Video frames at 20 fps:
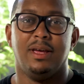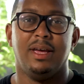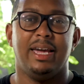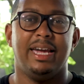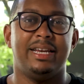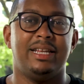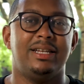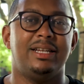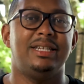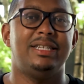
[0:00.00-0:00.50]

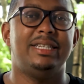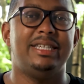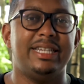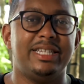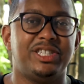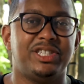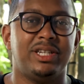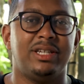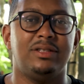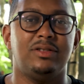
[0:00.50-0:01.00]
And in
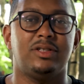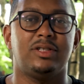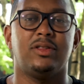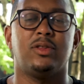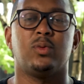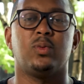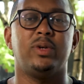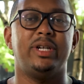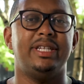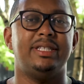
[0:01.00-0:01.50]
addition to
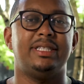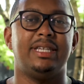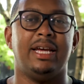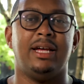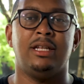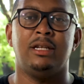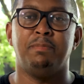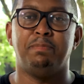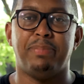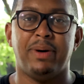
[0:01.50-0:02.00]
the
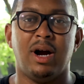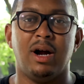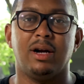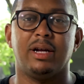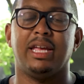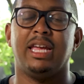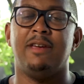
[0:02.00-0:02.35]
retail and park